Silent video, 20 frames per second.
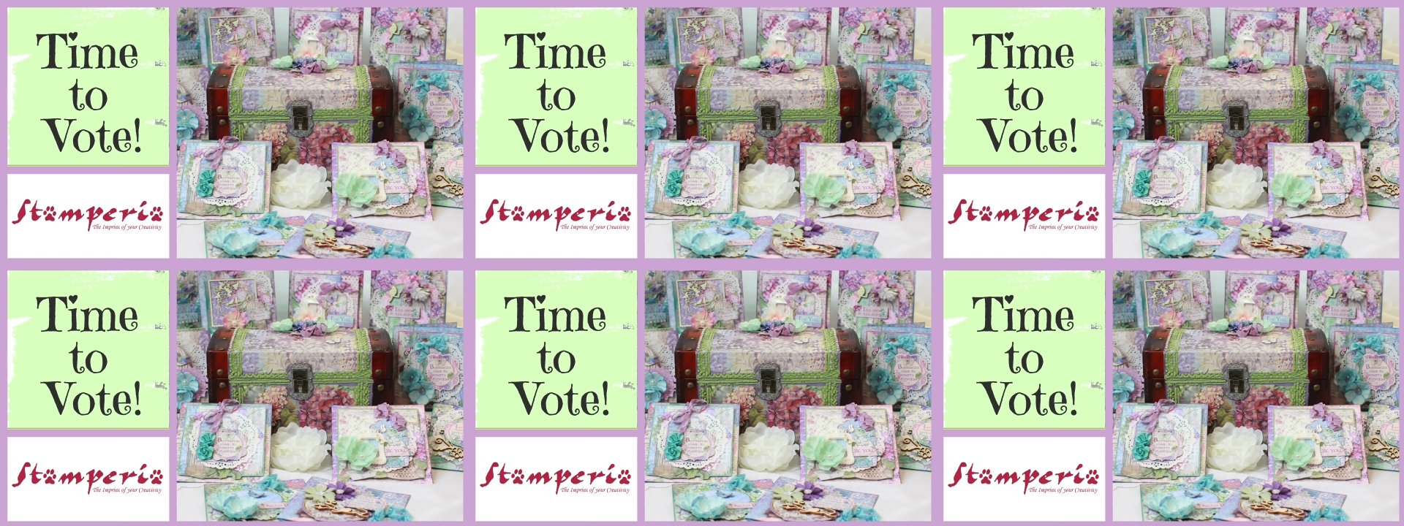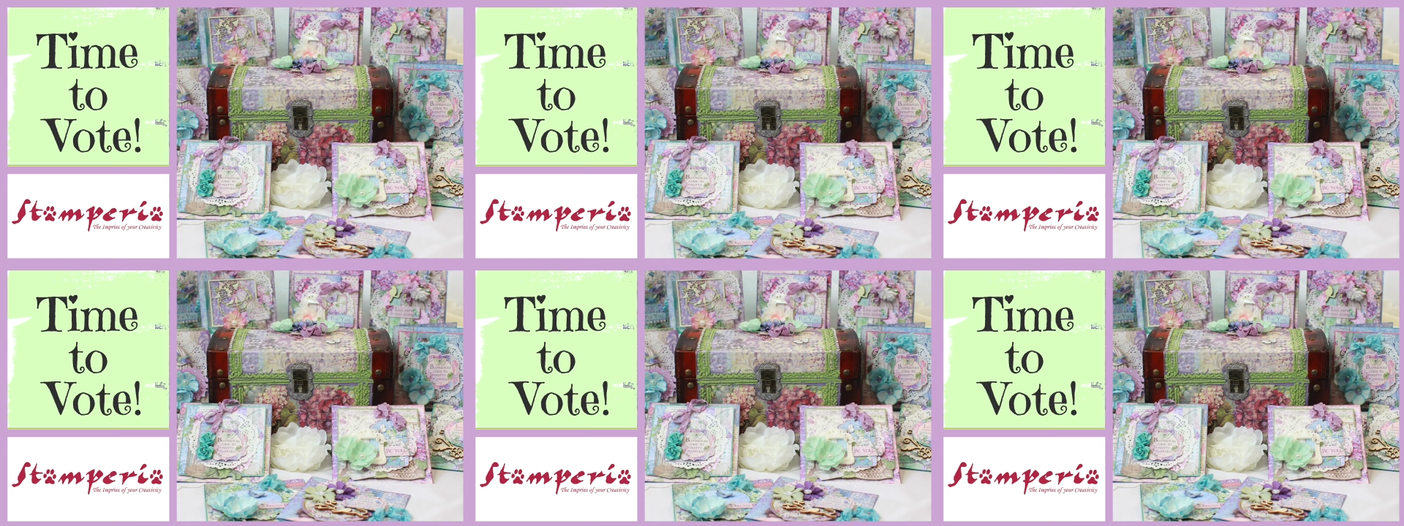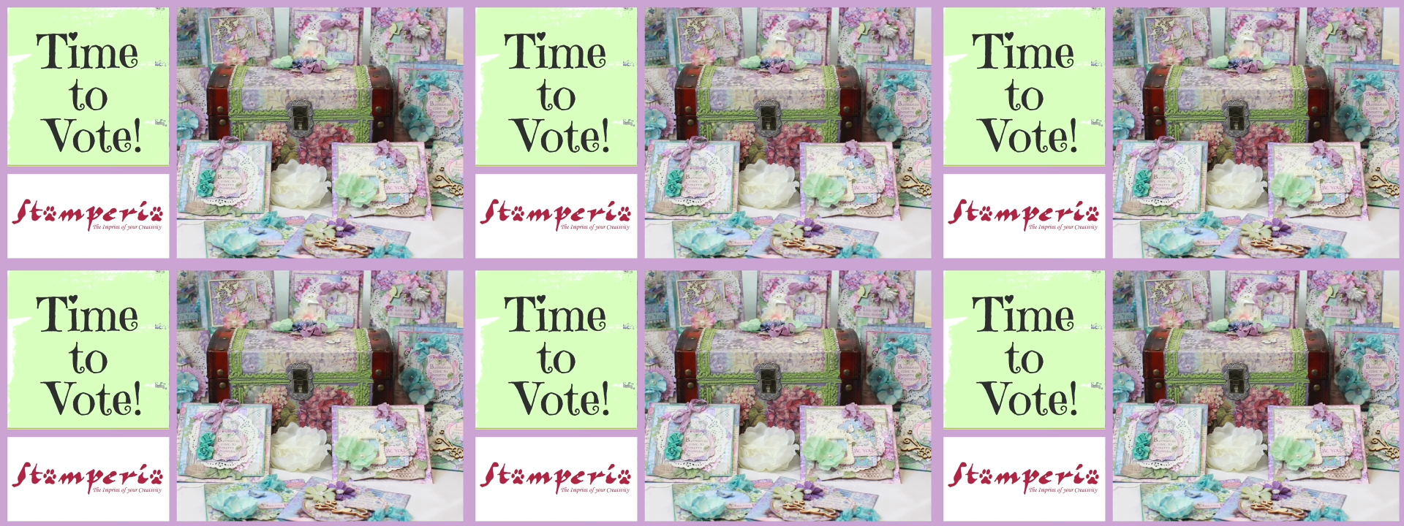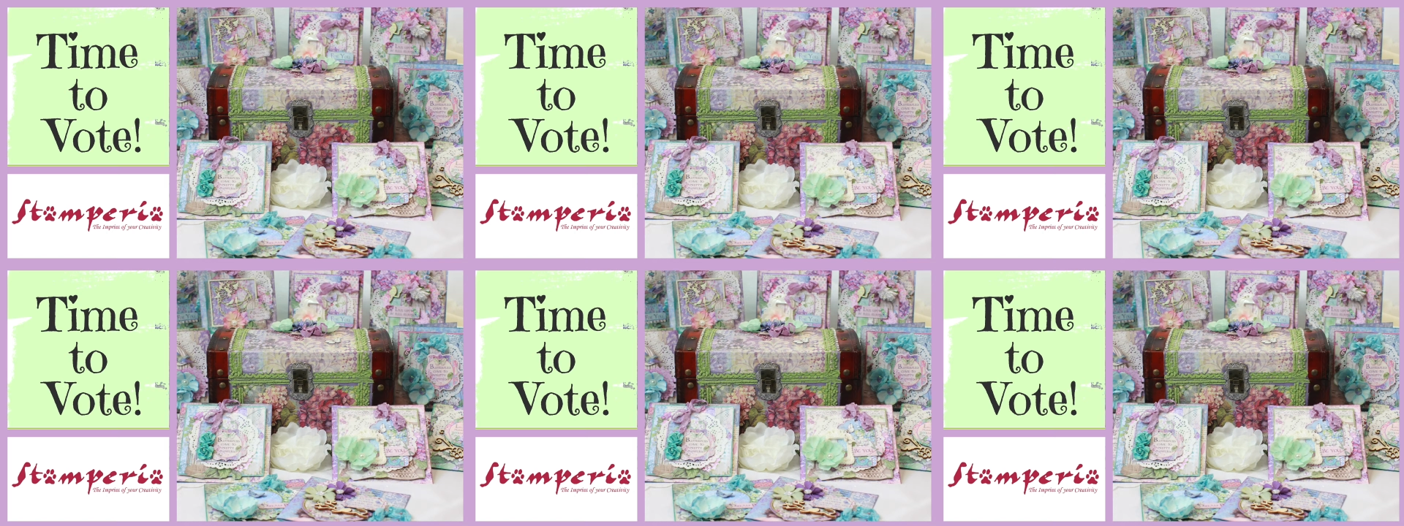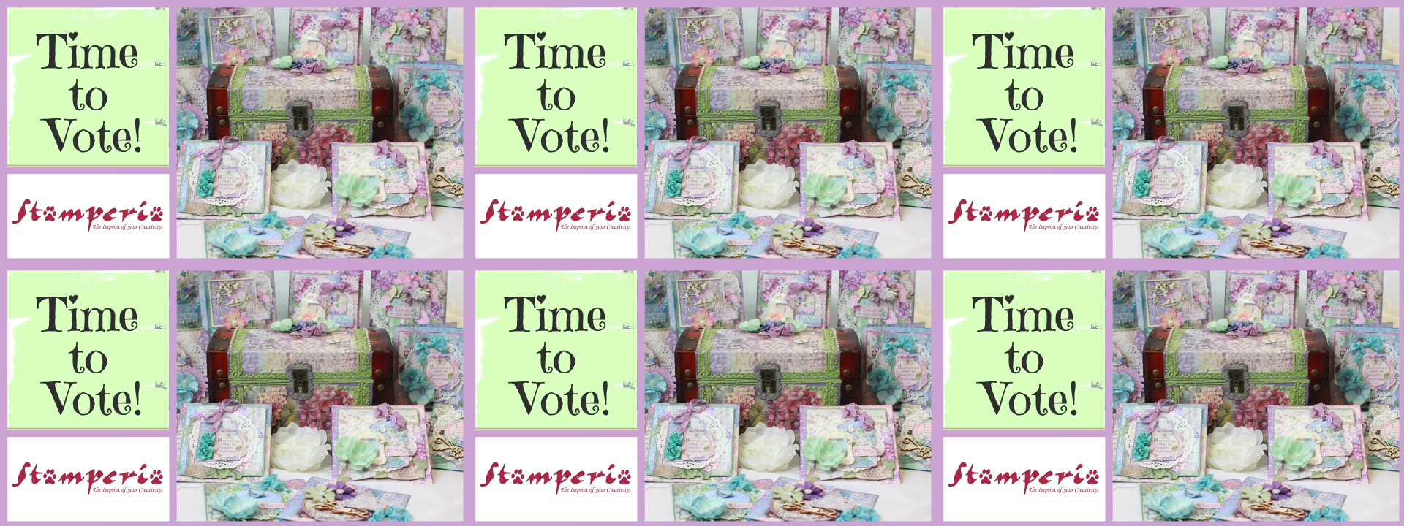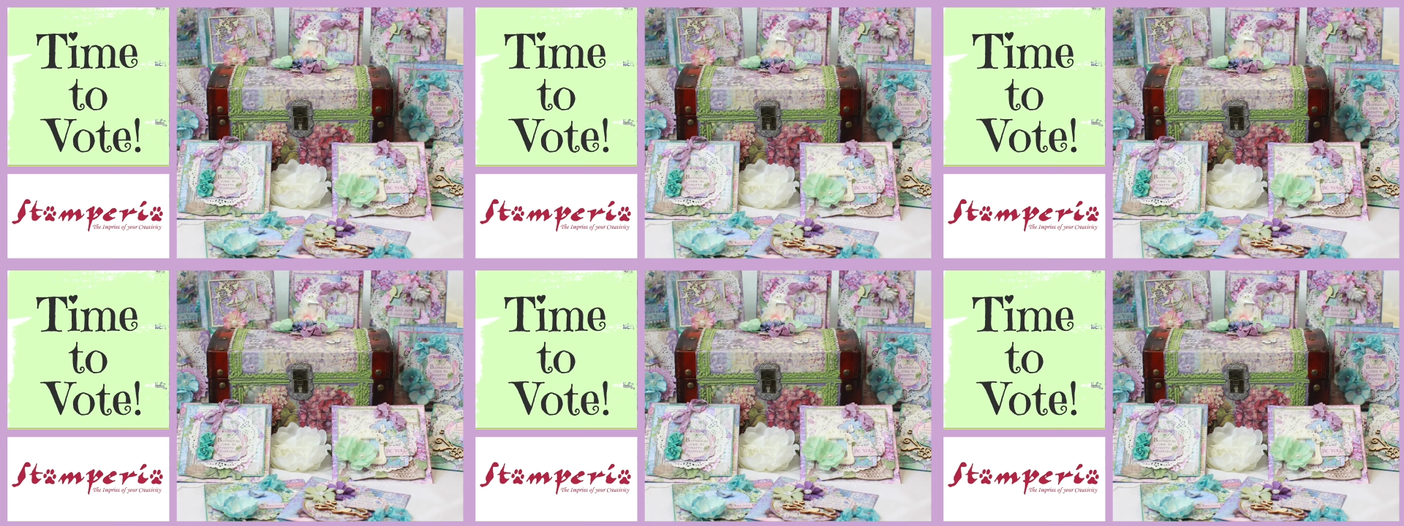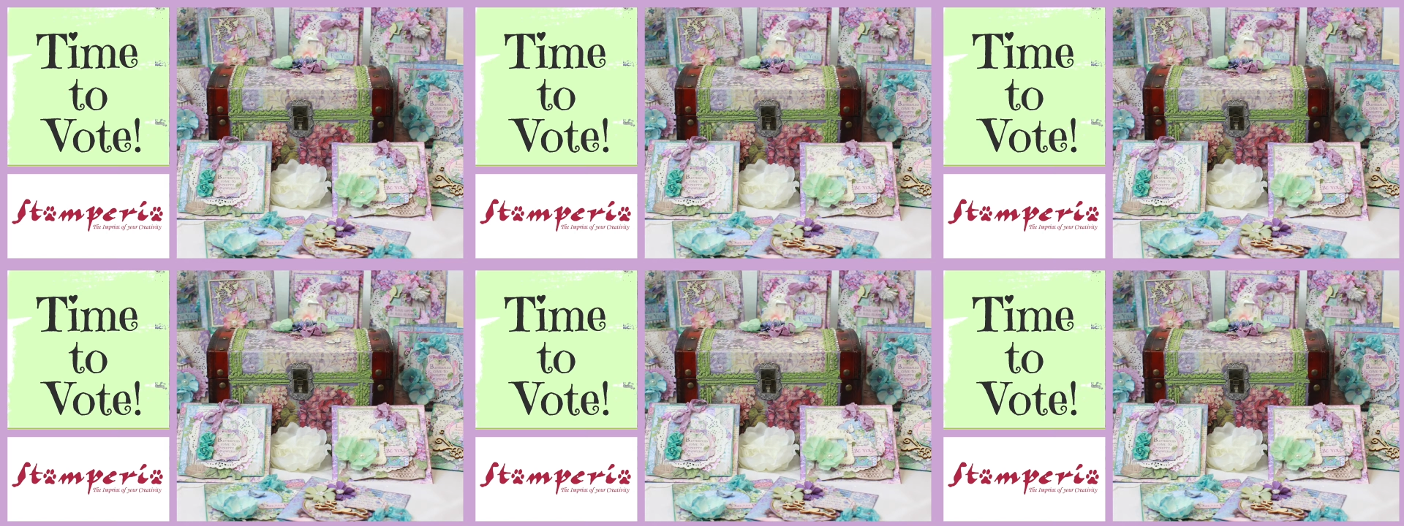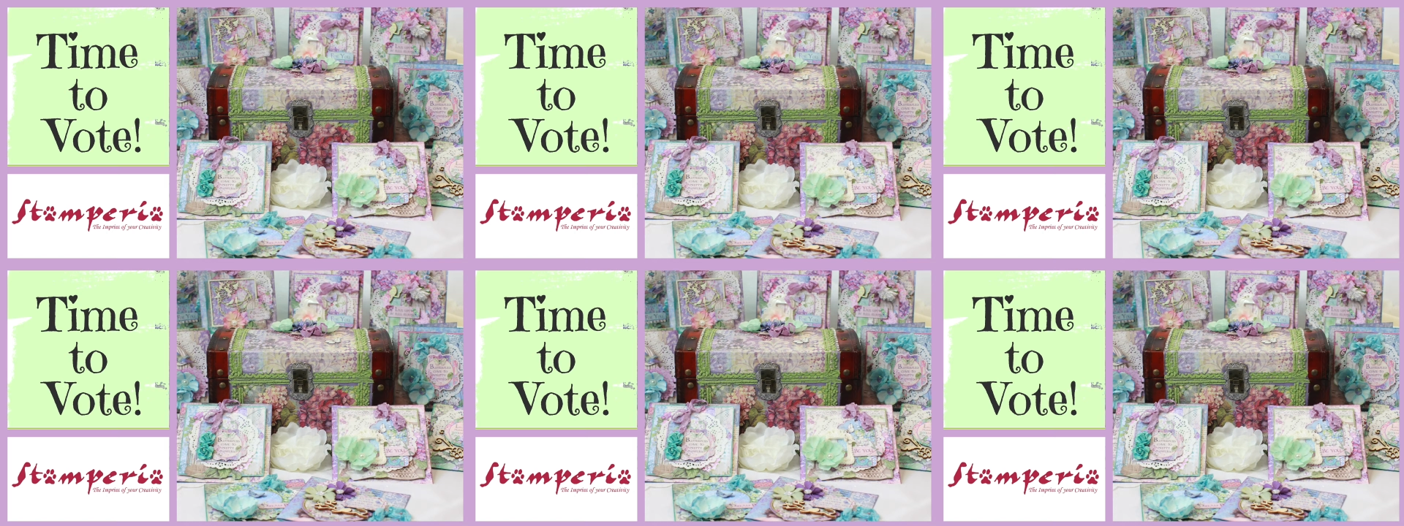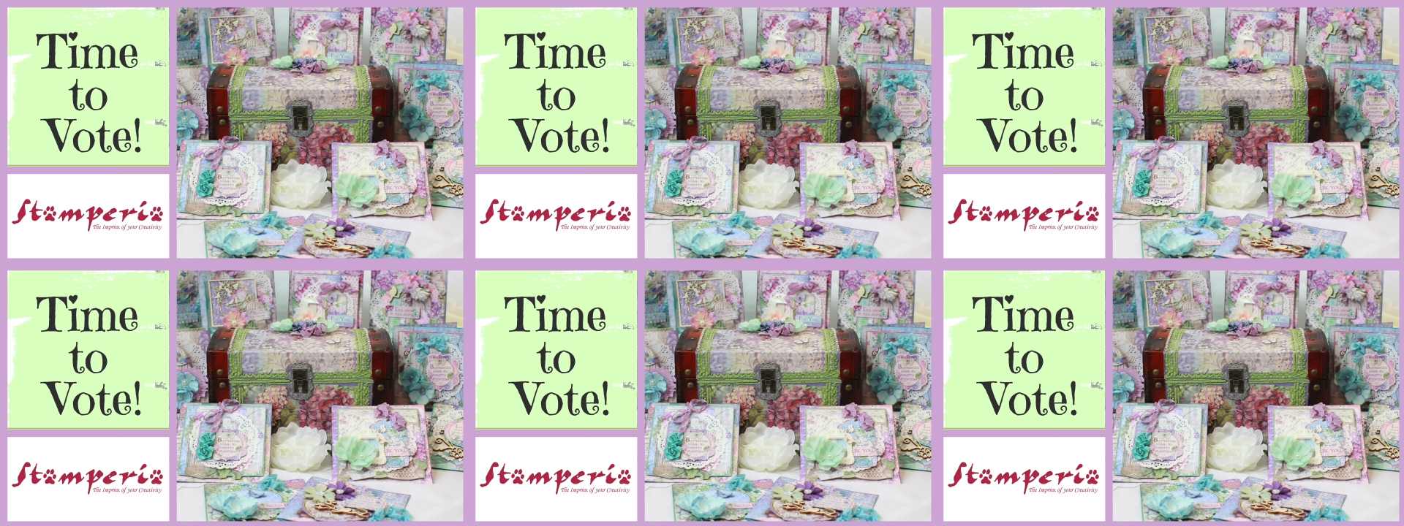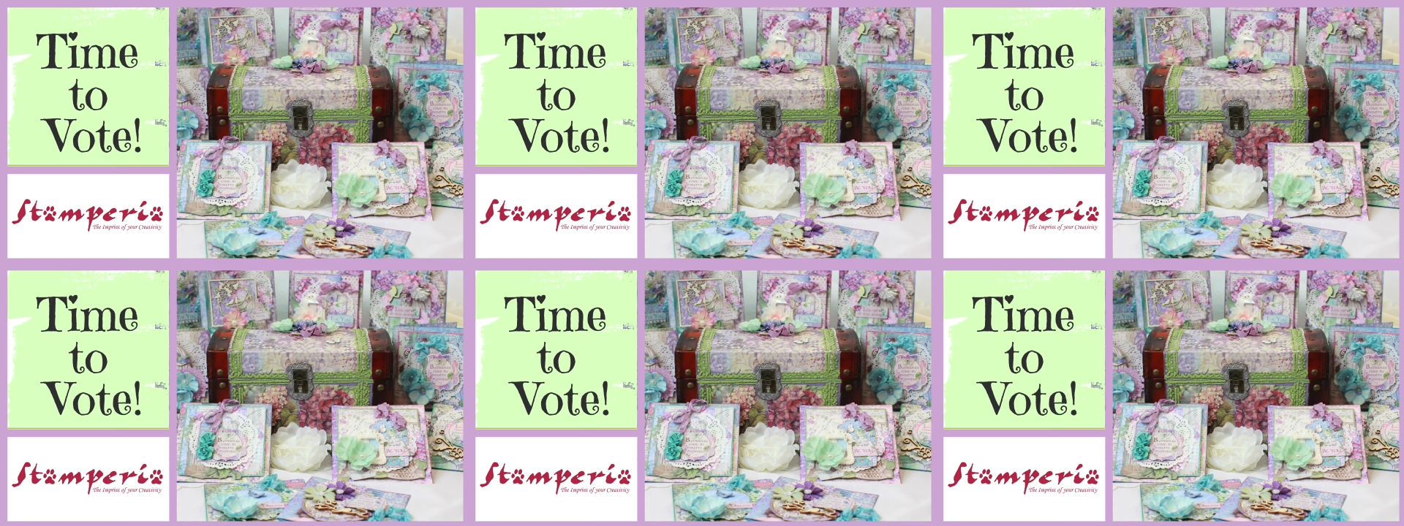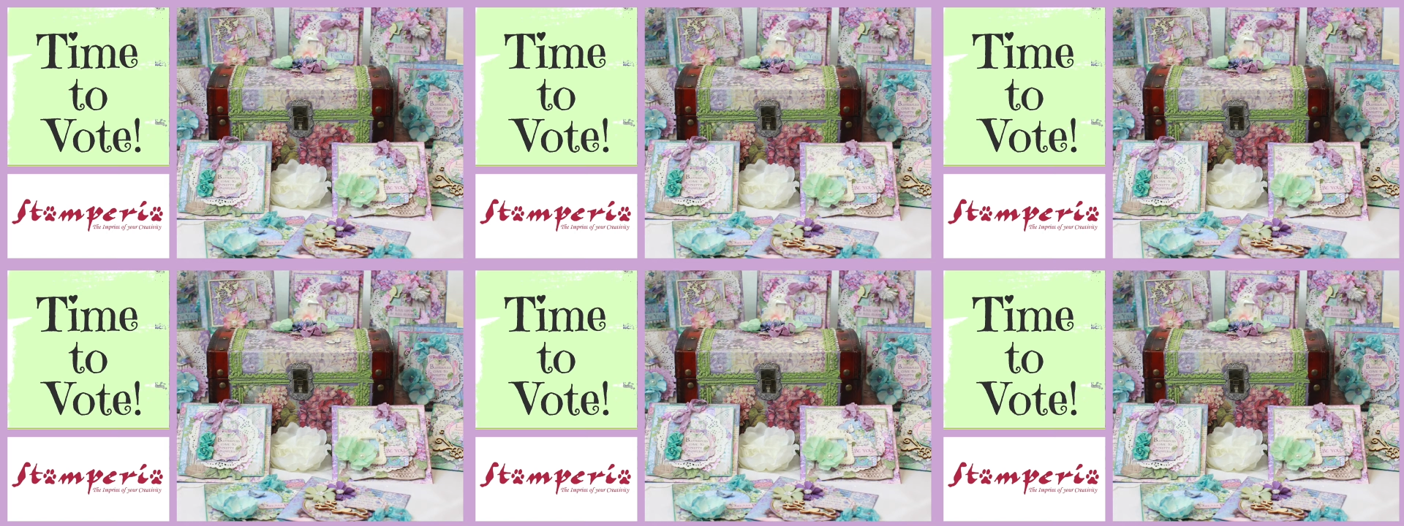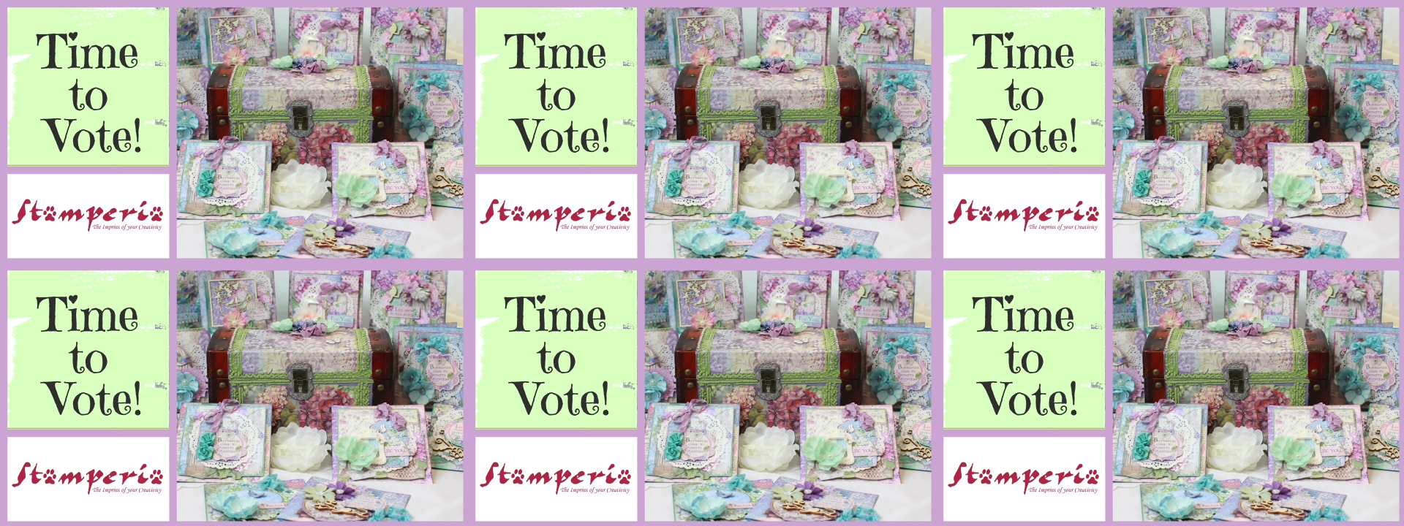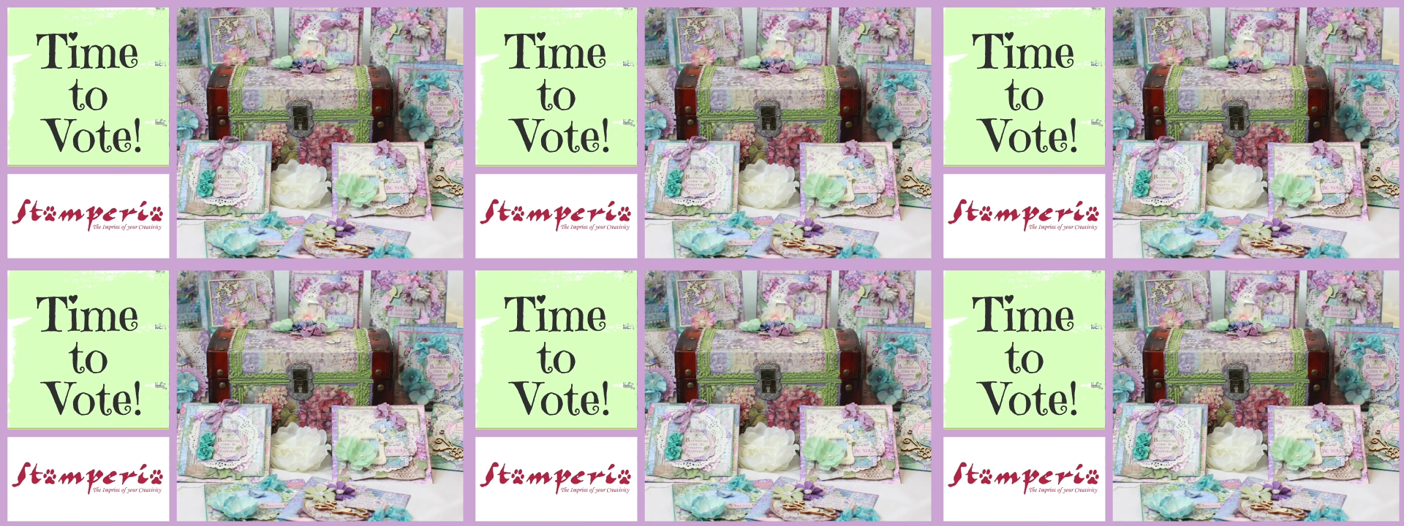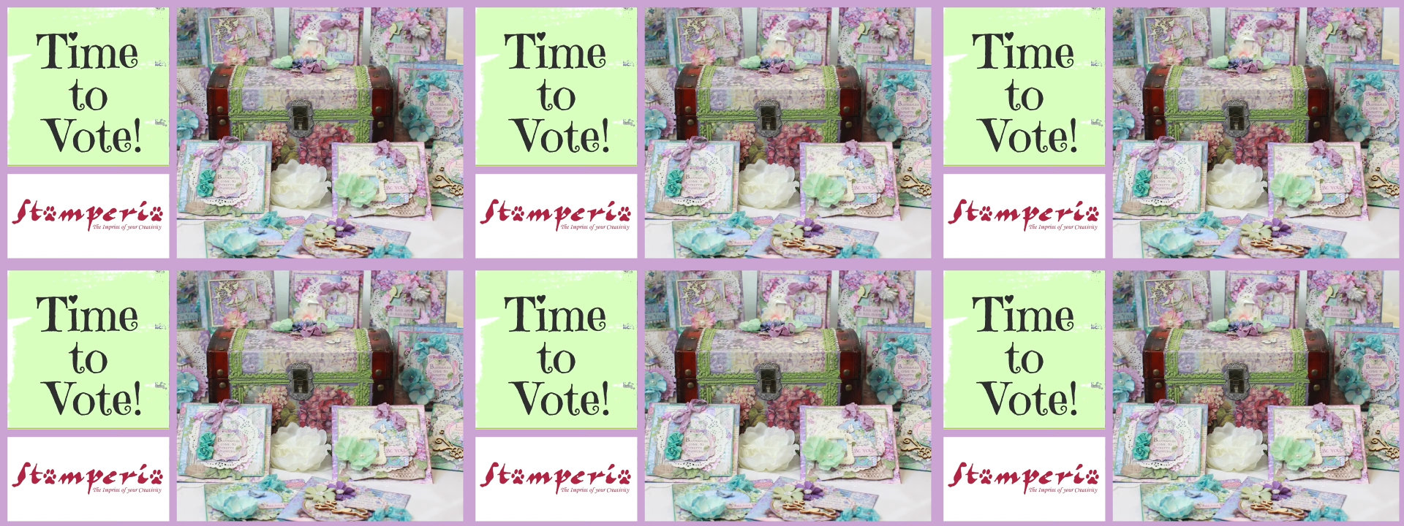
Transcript: [unreadable: no face in view]